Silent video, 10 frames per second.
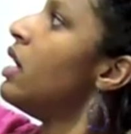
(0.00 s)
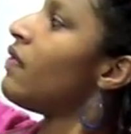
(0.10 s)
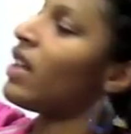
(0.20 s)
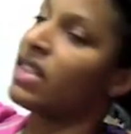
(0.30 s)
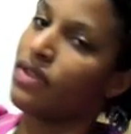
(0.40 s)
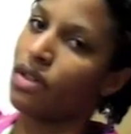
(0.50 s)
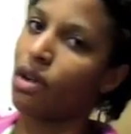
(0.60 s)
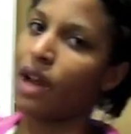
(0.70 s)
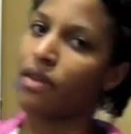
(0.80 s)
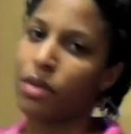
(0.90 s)
that's if you don't
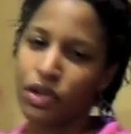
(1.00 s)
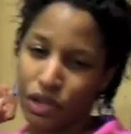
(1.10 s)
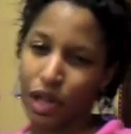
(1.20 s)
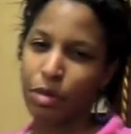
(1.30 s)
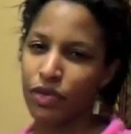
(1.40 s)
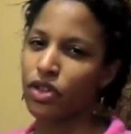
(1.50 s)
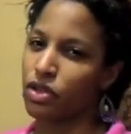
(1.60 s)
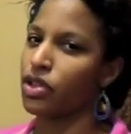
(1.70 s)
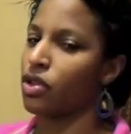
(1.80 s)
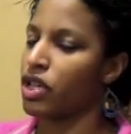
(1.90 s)
have a measuring cup. If you
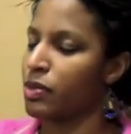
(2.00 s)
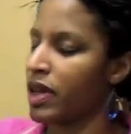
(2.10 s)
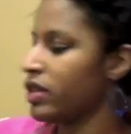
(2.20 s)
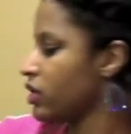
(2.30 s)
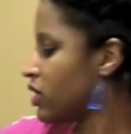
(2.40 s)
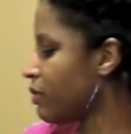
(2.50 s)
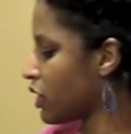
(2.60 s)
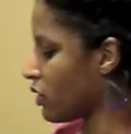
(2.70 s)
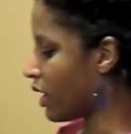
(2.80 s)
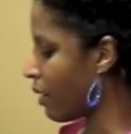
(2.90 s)
do, it's always better to use the measuring